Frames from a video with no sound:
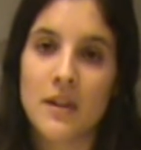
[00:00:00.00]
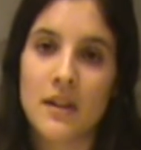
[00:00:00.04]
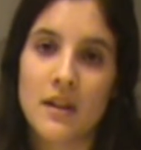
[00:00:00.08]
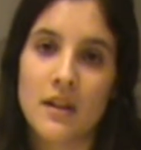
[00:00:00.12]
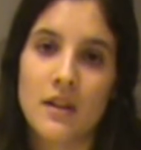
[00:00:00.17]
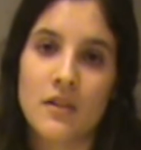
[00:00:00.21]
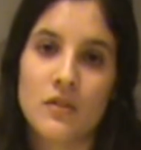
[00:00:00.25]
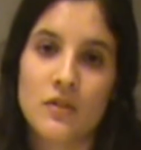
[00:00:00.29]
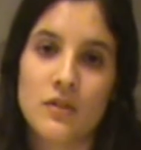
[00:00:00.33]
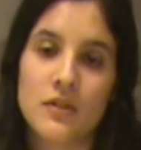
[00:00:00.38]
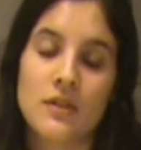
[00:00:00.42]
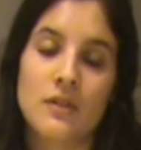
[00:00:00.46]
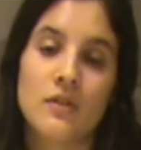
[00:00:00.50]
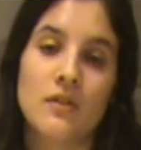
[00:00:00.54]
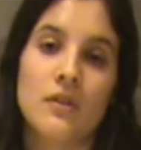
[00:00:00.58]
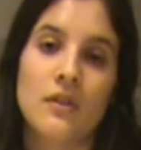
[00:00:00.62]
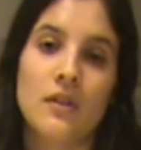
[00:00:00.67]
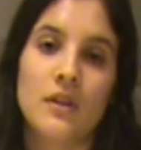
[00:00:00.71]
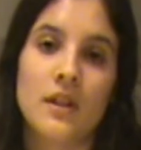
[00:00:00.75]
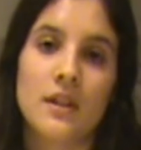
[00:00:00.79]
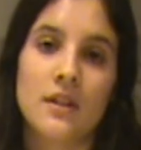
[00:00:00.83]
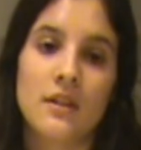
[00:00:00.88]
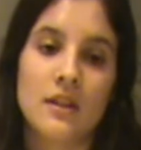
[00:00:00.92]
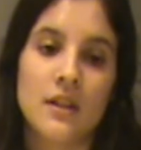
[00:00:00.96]

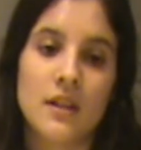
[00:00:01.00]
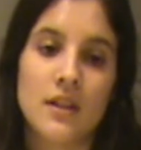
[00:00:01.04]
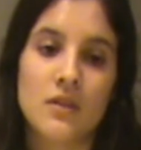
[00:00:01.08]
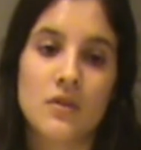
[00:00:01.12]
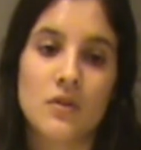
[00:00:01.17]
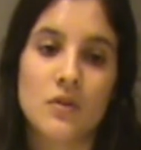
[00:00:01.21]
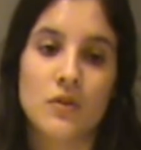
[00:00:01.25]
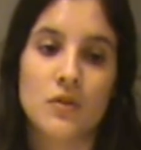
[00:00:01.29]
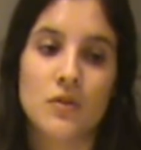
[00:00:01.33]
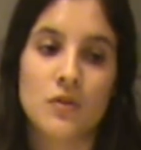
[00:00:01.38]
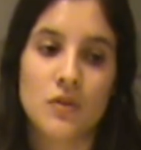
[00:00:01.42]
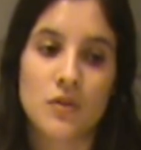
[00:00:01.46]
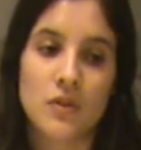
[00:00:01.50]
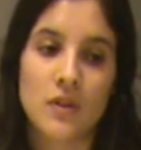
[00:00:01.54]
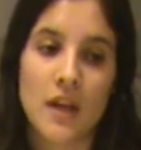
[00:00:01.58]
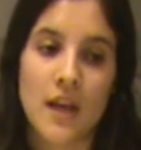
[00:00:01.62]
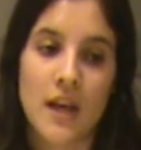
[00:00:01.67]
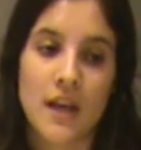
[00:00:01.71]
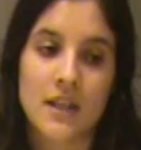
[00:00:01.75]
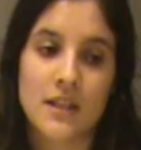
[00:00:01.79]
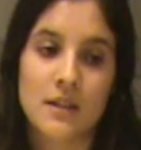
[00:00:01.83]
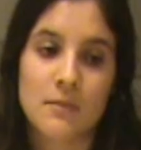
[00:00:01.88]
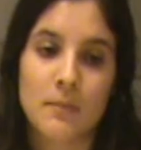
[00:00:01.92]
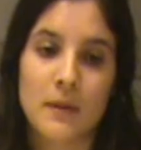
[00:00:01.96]
It needs
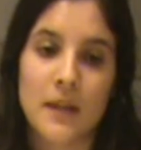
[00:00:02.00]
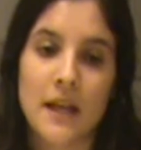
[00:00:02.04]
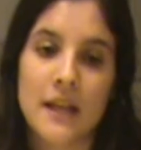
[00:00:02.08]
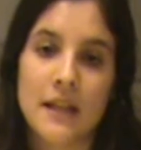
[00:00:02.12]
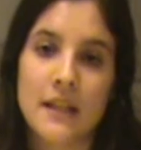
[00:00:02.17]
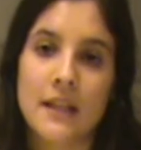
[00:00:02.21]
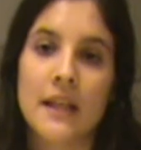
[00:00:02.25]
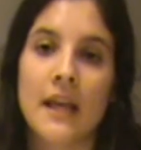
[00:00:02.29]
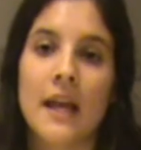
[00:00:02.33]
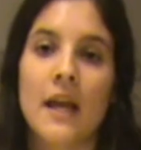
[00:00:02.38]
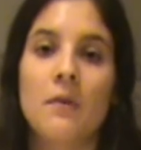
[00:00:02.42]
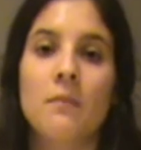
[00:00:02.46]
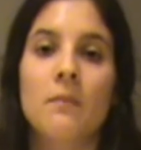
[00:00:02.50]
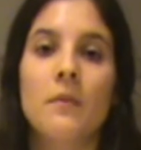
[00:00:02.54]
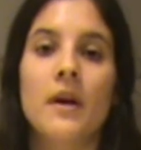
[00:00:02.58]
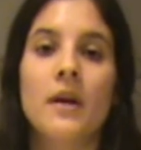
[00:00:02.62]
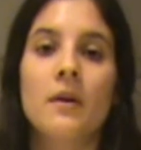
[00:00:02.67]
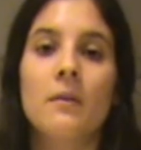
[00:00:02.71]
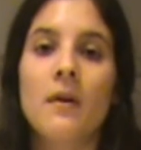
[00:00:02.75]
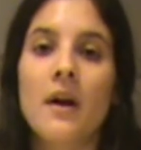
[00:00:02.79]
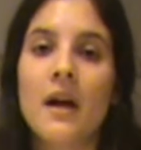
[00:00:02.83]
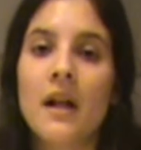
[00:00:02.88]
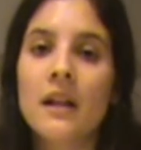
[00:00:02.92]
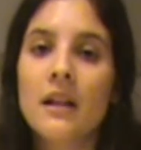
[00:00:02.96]
to explain the game
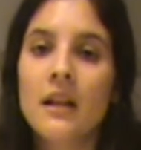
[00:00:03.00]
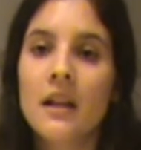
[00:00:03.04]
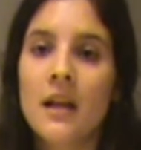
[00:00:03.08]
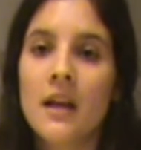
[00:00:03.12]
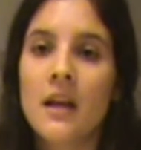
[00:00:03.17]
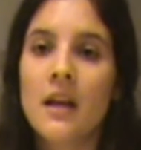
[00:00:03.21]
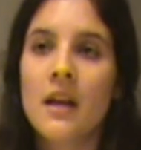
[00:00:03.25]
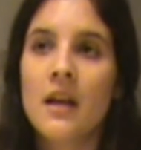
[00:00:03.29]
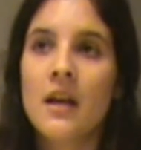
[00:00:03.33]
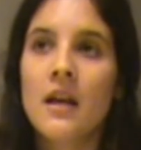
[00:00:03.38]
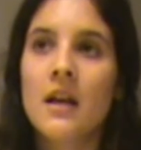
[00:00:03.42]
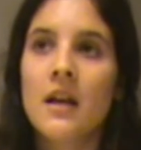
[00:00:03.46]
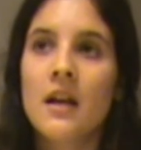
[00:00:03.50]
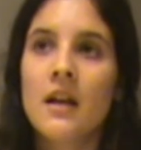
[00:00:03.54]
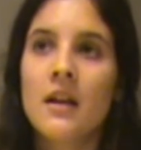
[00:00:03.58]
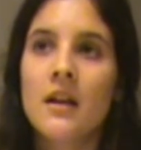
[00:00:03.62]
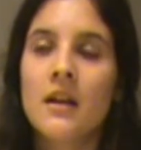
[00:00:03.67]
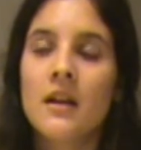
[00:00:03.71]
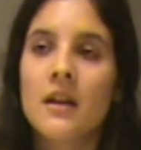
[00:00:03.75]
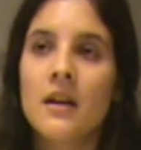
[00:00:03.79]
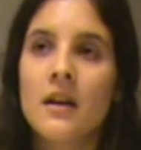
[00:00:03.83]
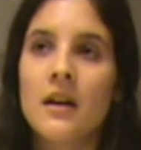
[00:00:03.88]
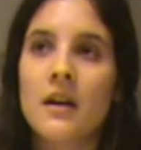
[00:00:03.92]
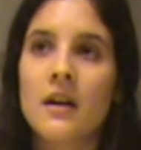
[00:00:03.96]
very well.
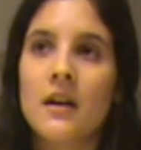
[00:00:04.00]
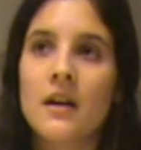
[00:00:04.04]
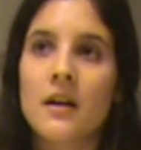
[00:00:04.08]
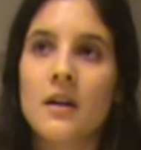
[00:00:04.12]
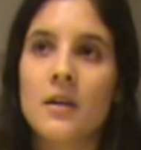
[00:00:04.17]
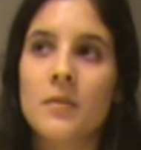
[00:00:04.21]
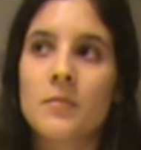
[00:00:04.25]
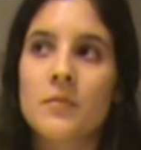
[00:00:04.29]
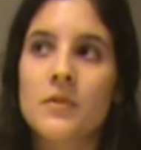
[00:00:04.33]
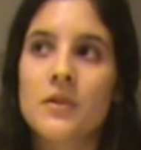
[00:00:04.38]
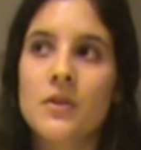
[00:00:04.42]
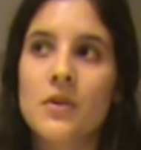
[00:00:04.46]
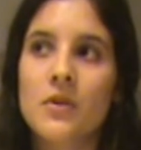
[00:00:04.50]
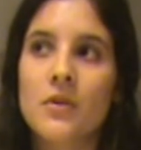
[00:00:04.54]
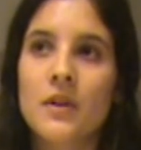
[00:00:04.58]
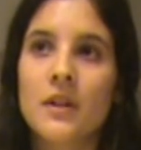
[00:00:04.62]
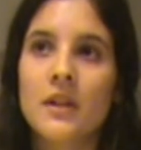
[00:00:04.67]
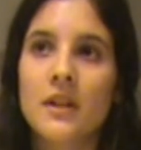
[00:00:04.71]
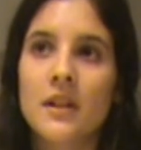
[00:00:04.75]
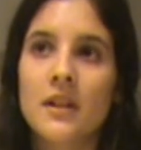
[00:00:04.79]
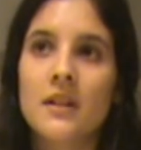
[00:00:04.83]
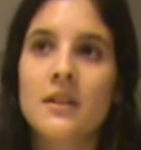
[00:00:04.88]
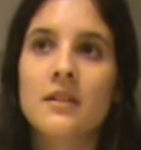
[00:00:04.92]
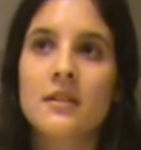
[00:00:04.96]
So
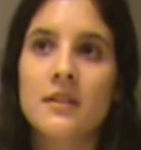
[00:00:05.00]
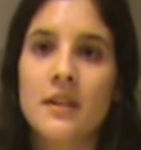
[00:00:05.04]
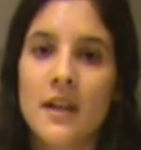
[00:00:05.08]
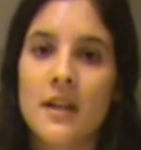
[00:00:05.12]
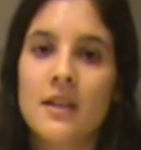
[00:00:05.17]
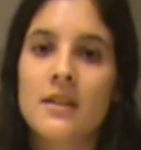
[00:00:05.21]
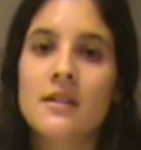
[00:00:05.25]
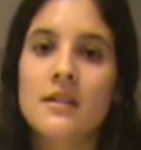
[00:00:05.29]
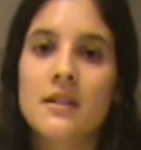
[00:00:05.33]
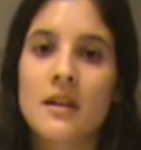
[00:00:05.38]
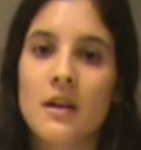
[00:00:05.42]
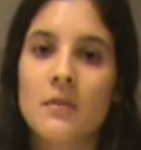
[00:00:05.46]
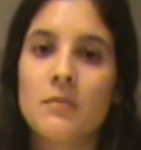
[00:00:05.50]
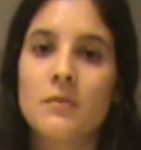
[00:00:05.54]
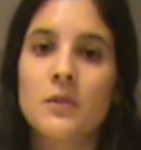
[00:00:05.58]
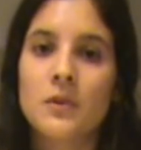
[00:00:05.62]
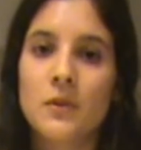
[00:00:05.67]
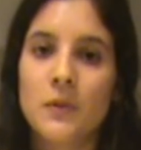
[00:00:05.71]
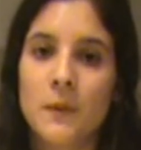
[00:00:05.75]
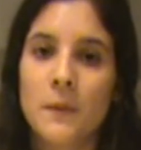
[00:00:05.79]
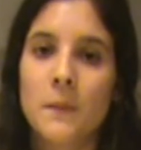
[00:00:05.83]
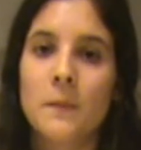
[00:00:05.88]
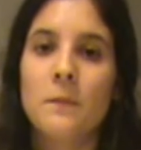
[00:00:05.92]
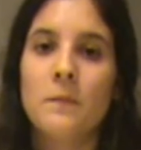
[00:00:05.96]
it takes time
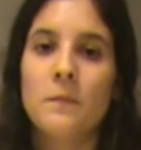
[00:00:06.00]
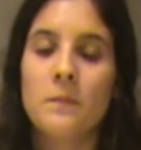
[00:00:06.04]
to.